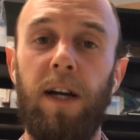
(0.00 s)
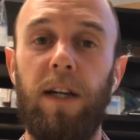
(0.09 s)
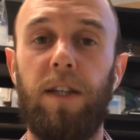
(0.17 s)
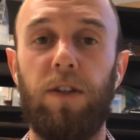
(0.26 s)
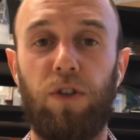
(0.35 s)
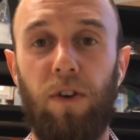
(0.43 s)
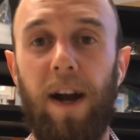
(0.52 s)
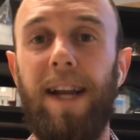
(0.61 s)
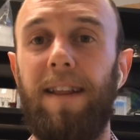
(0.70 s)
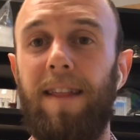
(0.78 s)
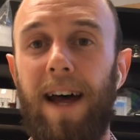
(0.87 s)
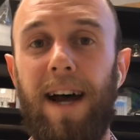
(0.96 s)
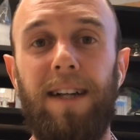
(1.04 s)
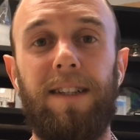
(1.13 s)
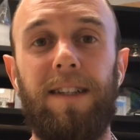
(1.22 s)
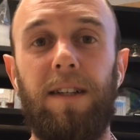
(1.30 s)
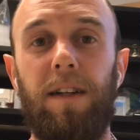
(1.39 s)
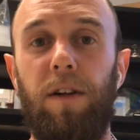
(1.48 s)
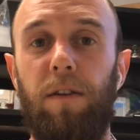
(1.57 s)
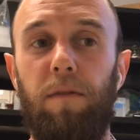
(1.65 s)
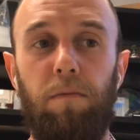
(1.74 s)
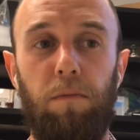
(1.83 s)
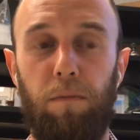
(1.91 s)
So it's great that
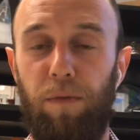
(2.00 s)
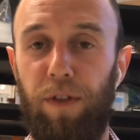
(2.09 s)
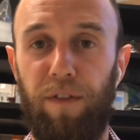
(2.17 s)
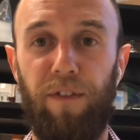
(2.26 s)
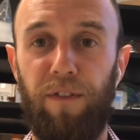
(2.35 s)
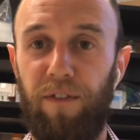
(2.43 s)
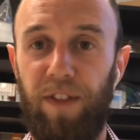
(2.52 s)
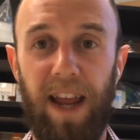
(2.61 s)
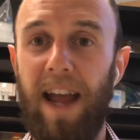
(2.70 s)
the